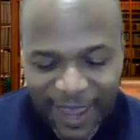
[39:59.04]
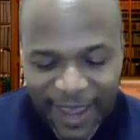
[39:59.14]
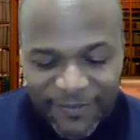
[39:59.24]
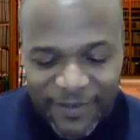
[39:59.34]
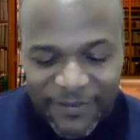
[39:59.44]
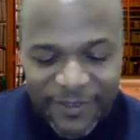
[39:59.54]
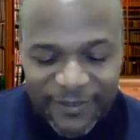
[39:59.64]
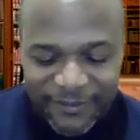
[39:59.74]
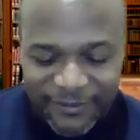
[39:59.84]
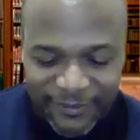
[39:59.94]
I've
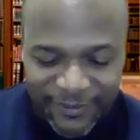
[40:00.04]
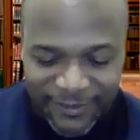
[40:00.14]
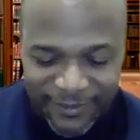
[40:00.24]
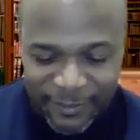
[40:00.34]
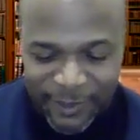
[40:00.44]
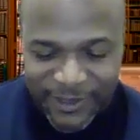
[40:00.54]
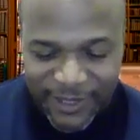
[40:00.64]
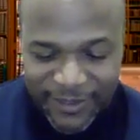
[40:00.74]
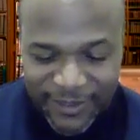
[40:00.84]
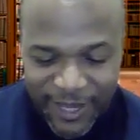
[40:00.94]
given, let me
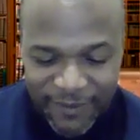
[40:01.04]
see, I think